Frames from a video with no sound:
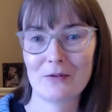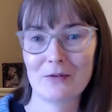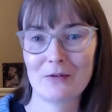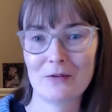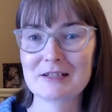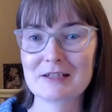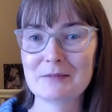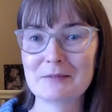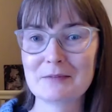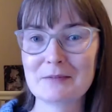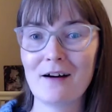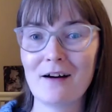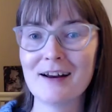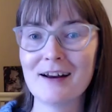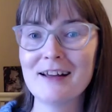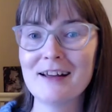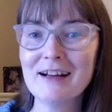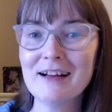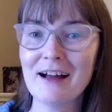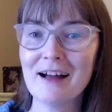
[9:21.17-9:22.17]

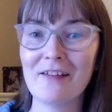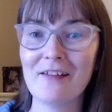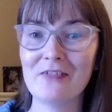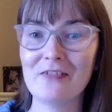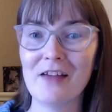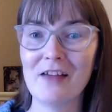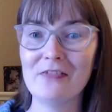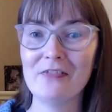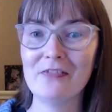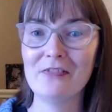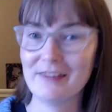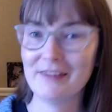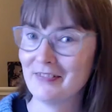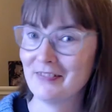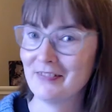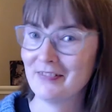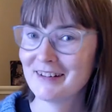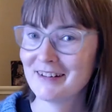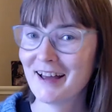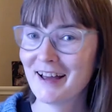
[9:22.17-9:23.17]
rosemary and then
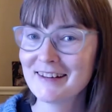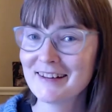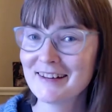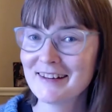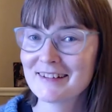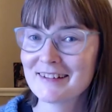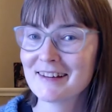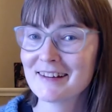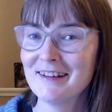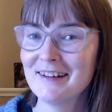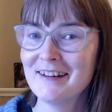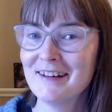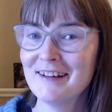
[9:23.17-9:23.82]
did the test.